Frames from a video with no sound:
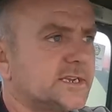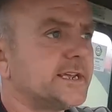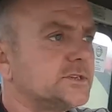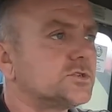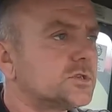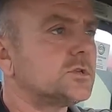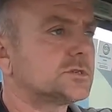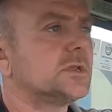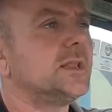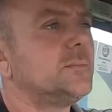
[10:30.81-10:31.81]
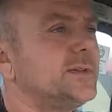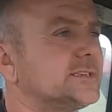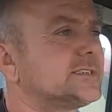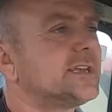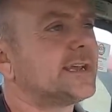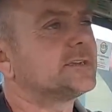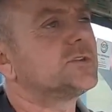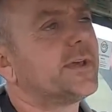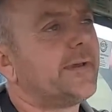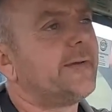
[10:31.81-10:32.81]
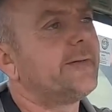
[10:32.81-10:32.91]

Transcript: say, it just looks a little bit sick, doesn't it?